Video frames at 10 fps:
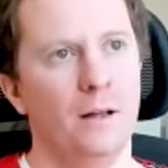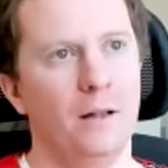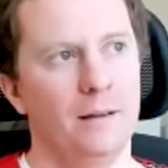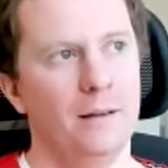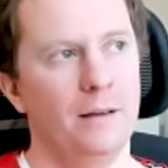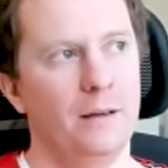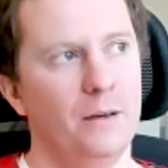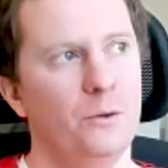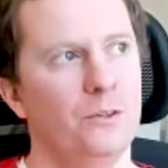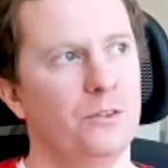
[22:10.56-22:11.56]
it
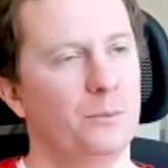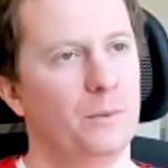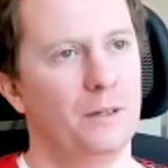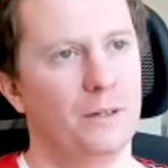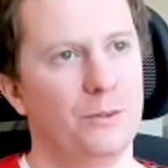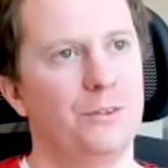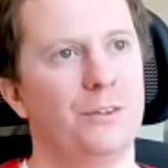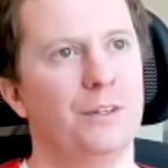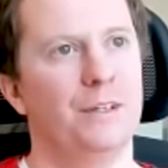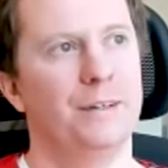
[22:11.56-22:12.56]
was about
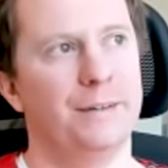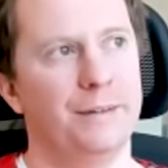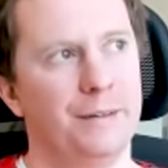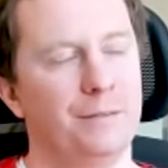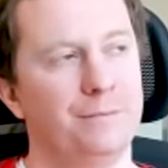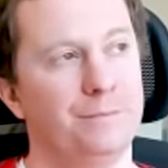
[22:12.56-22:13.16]
uh,